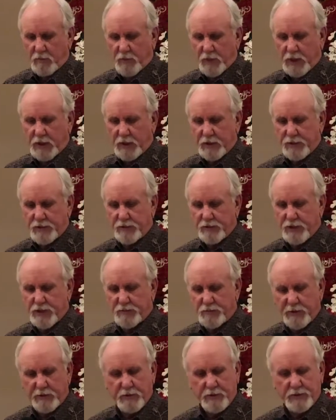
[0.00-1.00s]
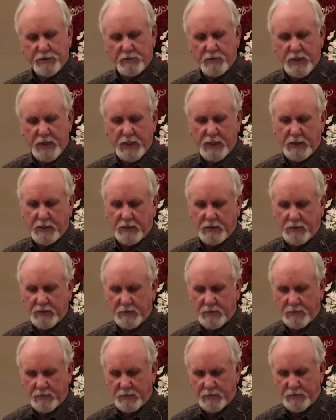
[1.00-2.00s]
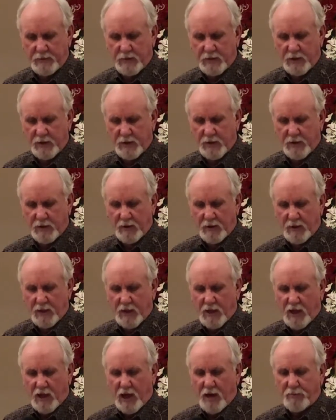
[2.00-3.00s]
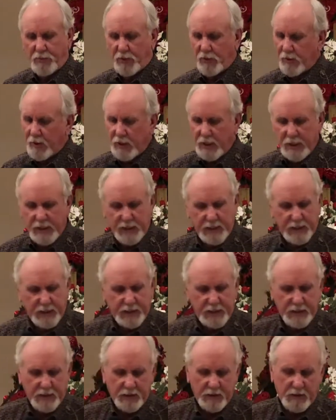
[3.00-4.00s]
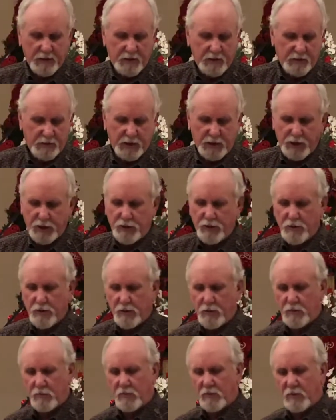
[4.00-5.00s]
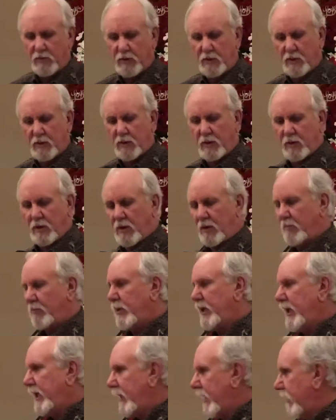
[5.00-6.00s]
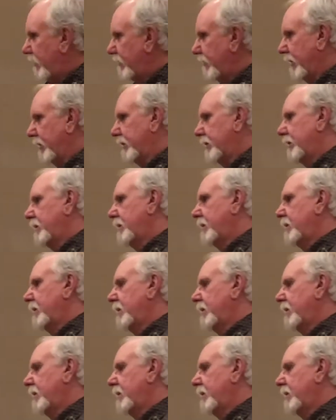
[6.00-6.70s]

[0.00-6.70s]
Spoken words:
because you're a spiritual man. I pray that you don't be ignorant